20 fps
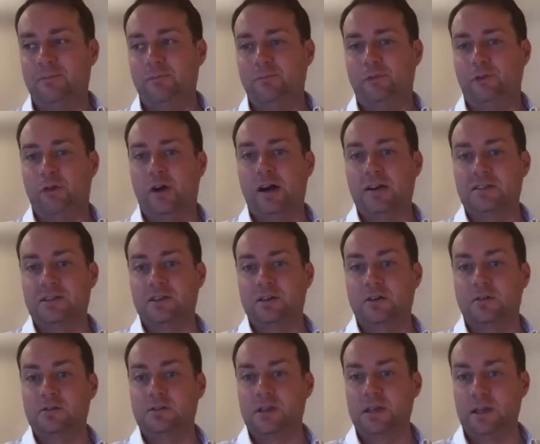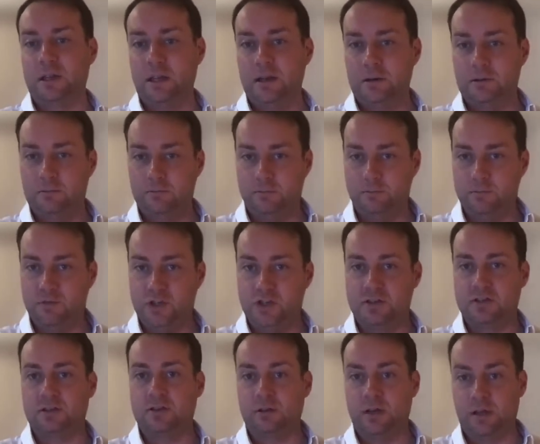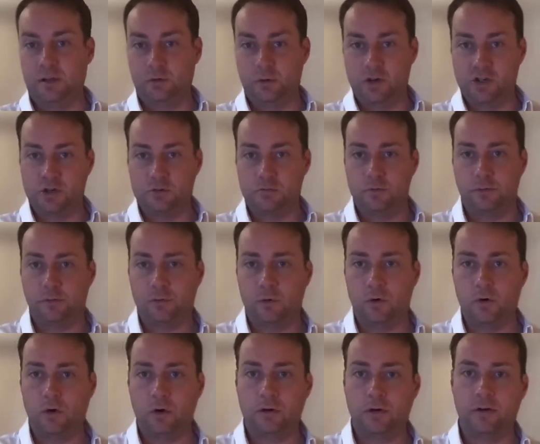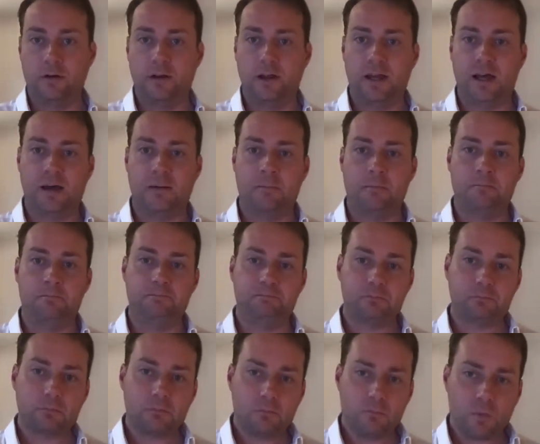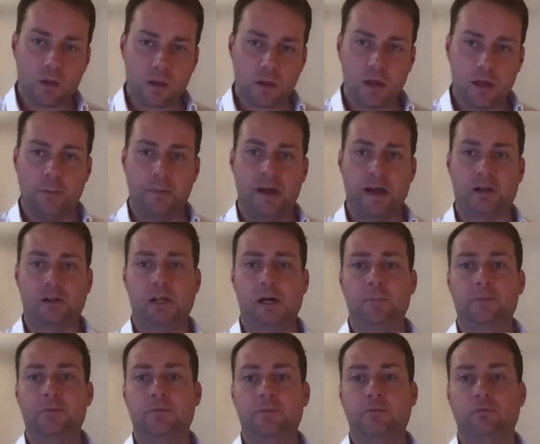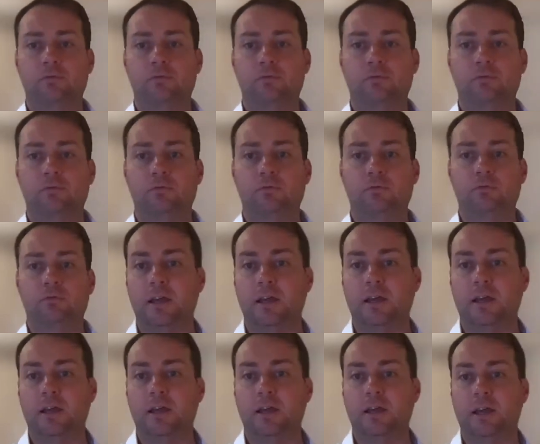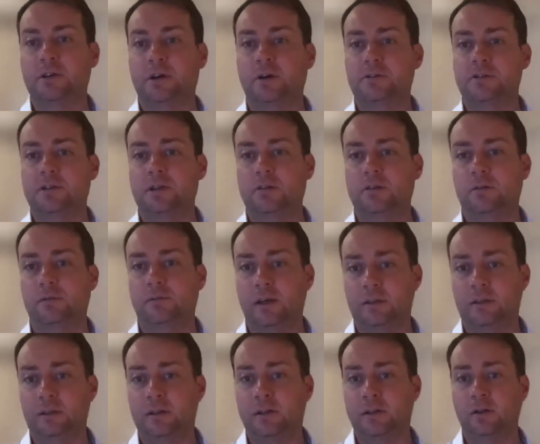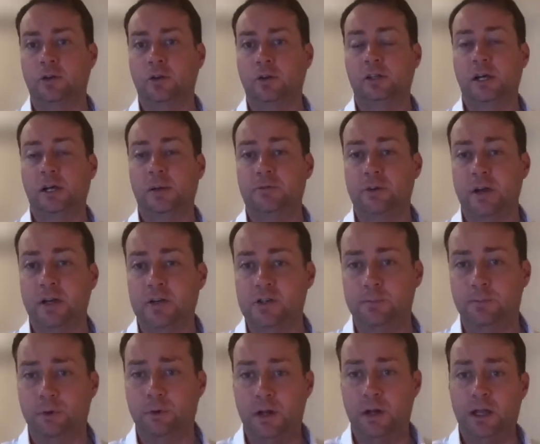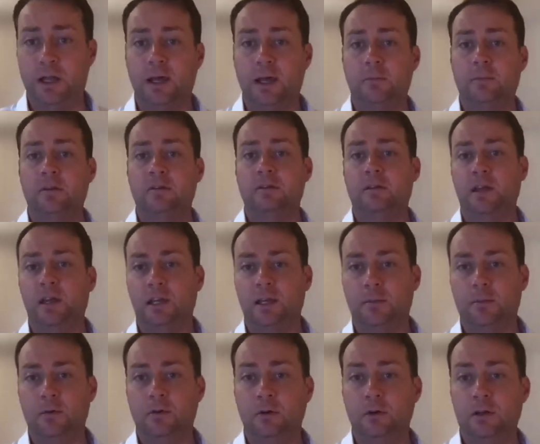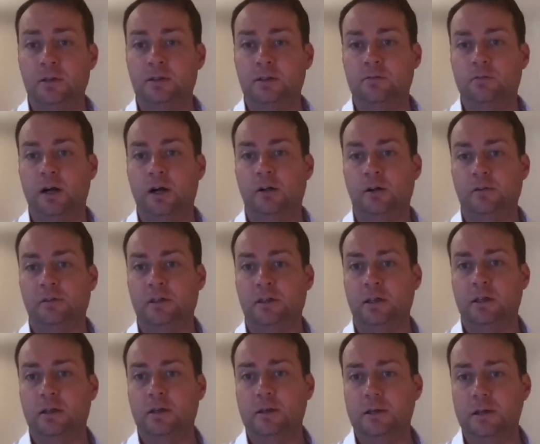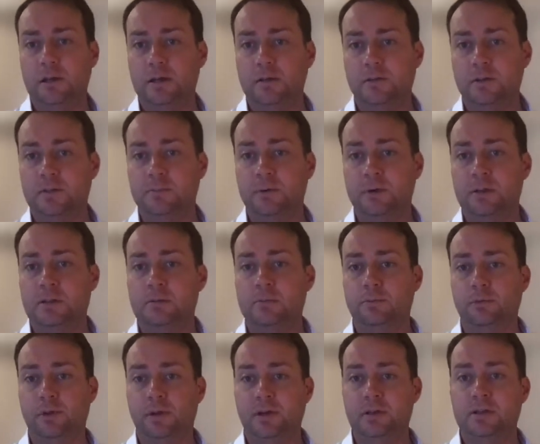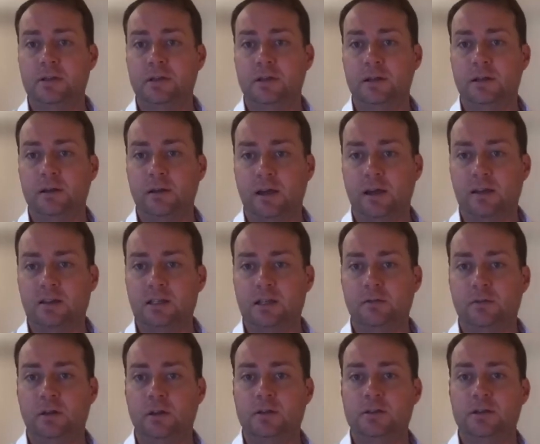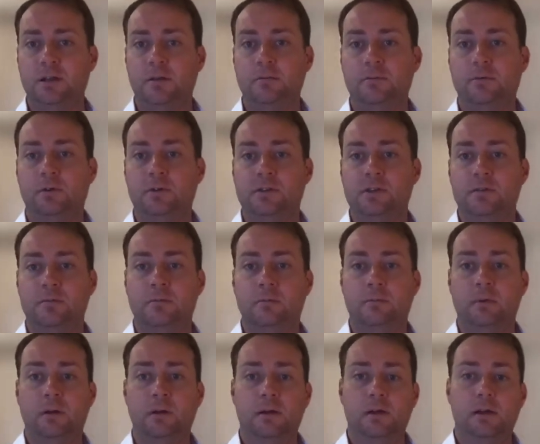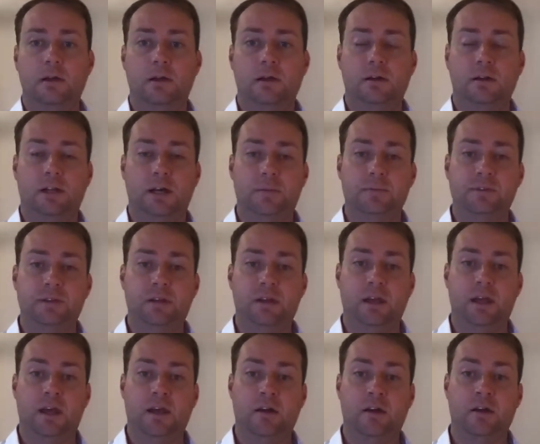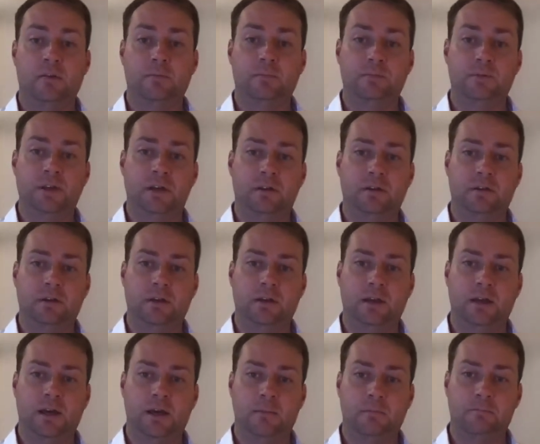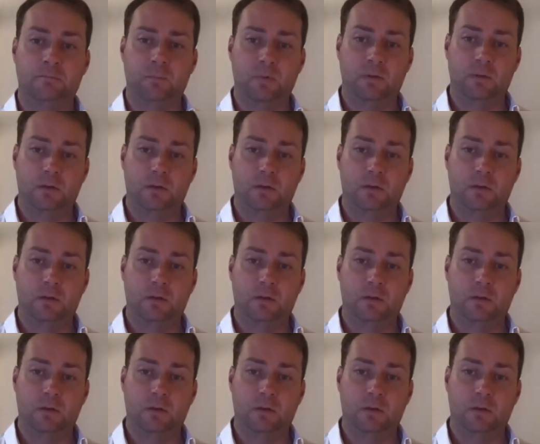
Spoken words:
for us. And I was thinking, just to a question before on about clubs raising income, there's also the fact that a lot of clubs are actually putting income into their communities as well. I think there's been some pleasing activities done by some clubs in the area, particularly